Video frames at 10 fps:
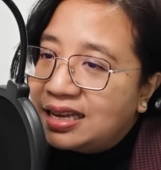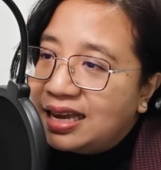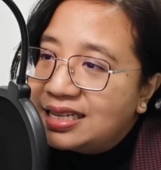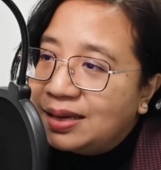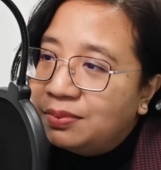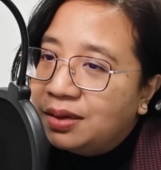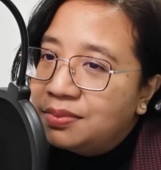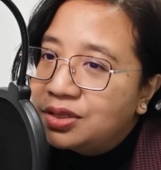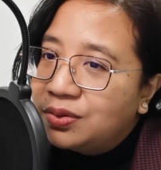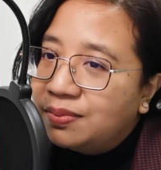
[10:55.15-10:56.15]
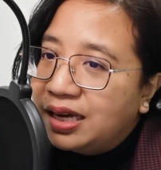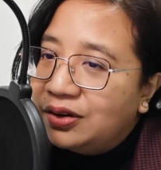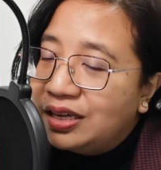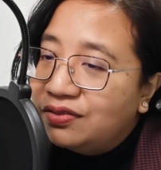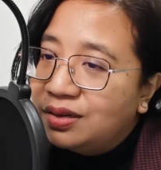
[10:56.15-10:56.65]
And sometimes you might
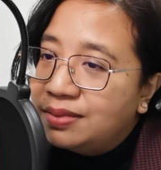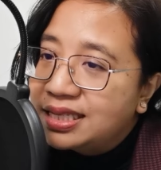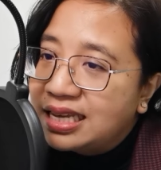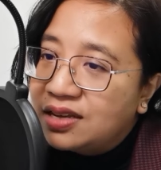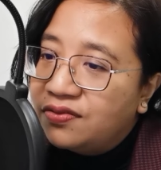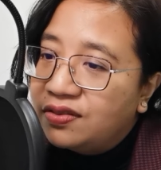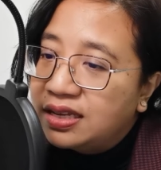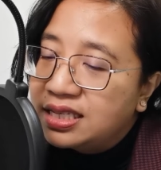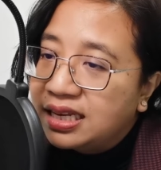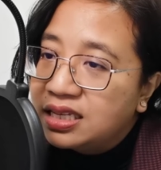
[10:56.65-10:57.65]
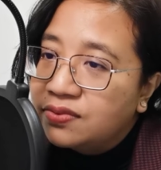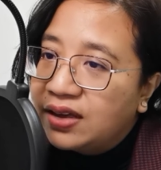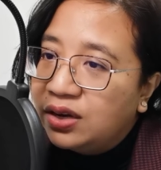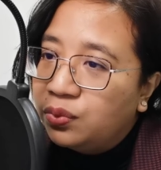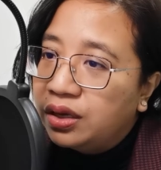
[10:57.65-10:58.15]
not even be
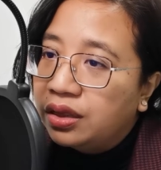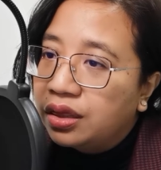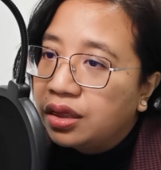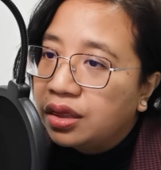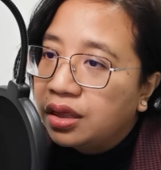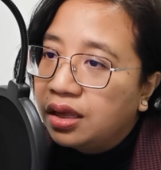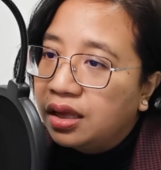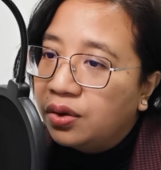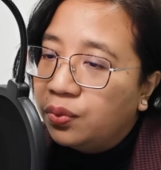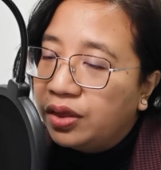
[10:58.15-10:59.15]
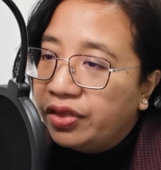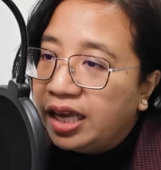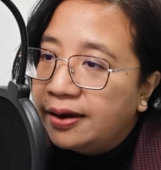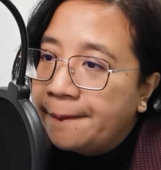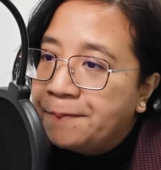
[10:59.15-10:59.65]
satisfied with
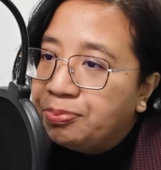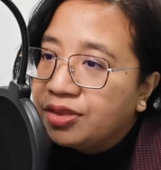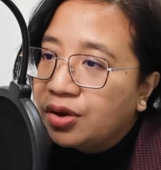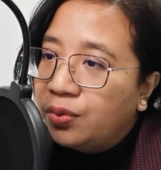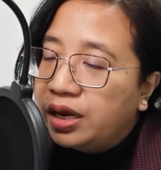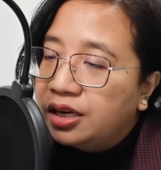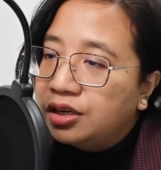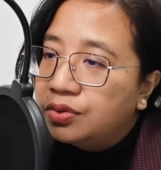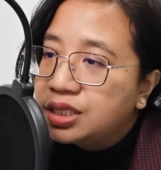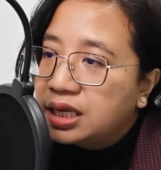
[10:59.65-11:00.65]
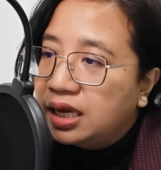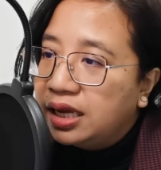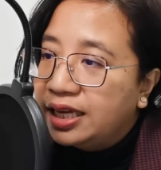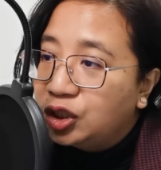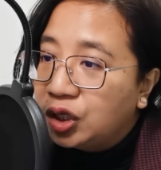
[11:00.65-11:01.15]
it when those
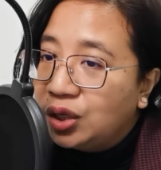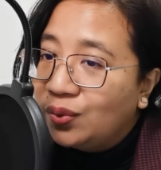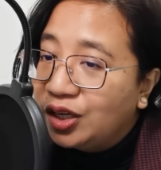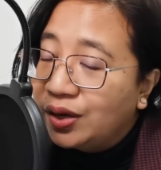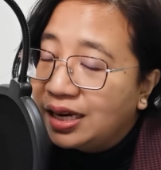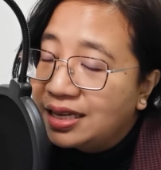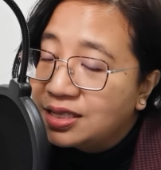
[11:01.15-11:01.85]
are actually what you had